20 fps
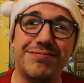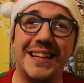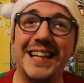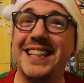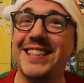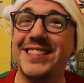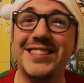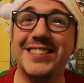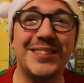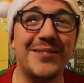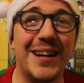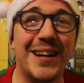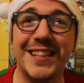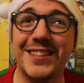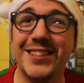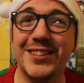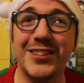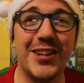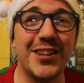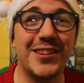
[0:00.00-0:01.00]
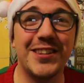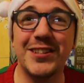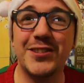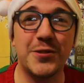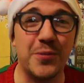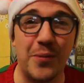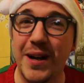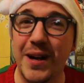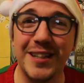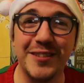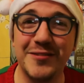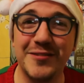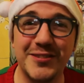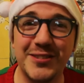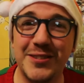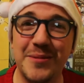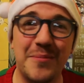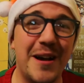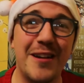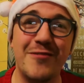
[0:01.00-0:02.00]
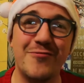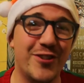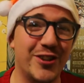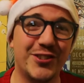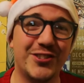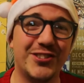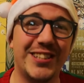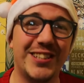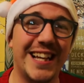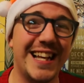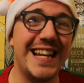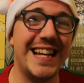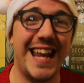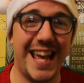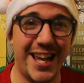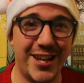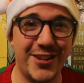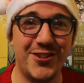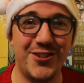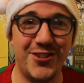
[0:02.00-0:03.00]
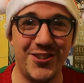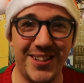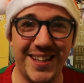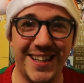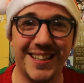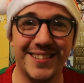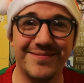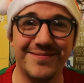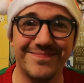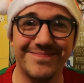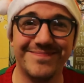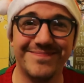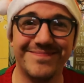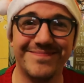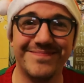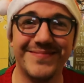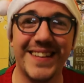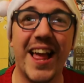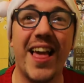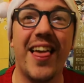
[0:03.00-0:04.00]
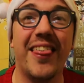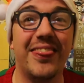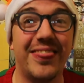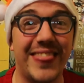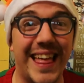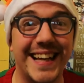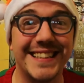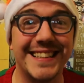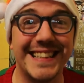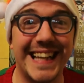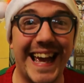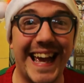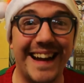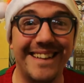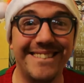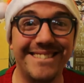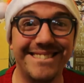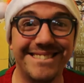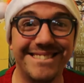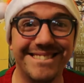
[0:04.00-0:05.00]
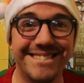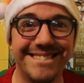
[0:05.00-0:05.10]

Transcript: here's to add another 12 to my roster next year. Thanks again.